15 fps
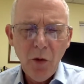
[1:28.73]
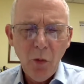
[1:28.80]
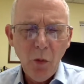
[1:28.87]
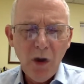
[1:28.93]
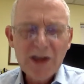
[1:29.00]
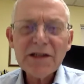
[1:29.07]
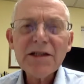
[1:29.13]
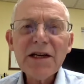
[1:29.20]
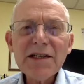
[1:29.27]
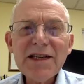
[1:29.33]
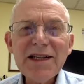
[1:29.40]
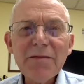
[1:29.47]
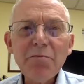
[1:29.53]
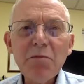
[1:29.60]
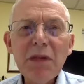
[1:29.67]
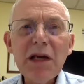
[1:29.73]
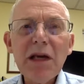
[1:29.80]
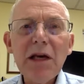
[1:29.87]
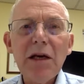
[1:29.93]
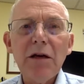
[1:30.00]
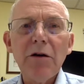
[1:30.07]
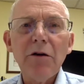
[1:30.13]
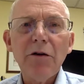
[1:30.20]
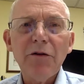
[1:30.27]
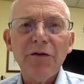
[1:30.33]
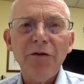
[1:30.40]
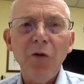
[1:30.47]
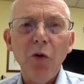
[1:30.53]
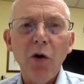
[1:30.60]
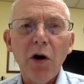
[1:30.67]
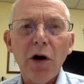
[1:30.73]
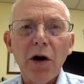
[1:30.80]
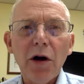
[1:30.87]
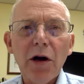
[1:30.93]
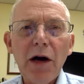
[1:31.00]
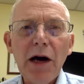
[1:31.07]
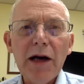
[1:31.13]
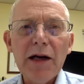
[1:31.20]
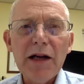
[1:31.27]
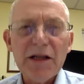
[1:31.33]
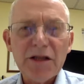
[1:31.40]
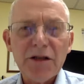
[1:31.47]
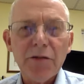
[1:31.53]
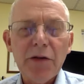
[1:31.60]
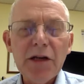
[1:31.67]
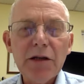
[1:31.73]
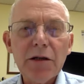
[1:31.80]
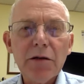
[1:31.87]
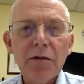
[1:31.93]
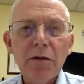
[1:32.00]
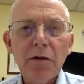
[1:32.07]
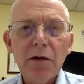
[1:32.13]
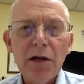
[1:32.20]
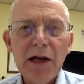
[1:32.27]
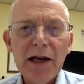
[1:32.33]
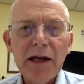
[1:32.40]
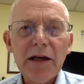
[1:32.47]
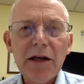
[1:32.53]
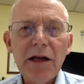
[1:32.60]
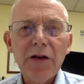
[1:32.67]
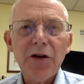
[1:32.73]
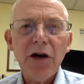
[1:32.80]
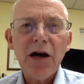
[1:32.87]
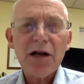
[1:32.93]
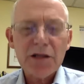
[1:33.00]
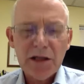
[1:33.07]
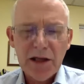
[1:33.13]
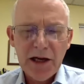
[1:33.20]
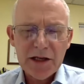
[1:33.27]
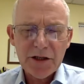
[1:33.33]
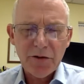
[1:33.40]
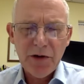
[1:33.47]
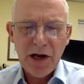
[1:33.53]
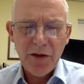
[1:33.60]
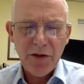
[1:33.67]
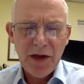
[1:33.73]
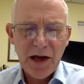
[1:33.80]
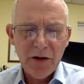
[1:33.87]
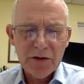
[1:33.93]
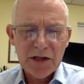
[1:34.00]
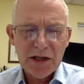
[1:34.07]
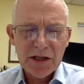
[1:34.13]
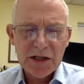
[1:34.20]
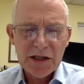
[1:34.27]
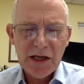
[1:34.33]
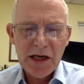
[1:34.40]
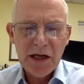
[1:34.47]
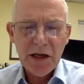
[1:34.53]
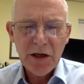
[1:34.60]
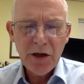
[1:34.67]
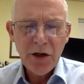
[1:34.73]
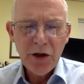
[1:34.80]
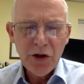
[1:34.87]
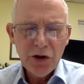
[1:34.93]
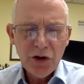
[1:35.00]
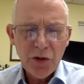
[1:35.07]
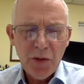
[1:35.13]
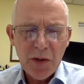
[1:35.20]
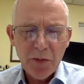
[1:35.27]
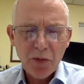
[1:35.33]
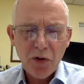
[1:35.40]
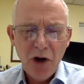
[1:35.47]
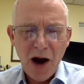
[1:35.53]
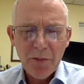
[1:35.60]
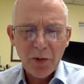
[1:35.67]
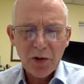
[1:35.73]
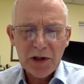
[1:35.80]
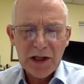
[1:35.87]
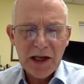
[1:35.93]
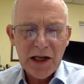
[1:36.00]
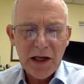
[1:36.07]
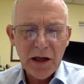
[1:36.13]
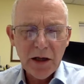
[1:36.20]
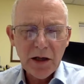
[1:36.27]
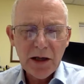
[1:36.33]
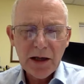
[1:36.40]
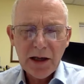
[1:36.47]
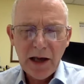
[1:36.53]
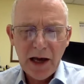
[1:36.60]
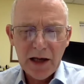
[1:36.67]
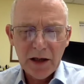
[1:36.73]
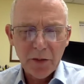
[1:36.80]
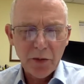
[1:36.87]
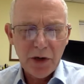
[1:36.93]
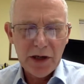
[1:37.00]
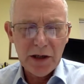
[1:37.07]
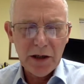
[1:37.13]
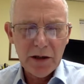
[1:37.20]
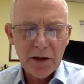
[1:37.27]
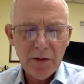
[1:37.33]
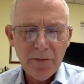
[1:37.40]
What does it mean for an instrument like an intoxilyzer 8000C to be properly calibrated?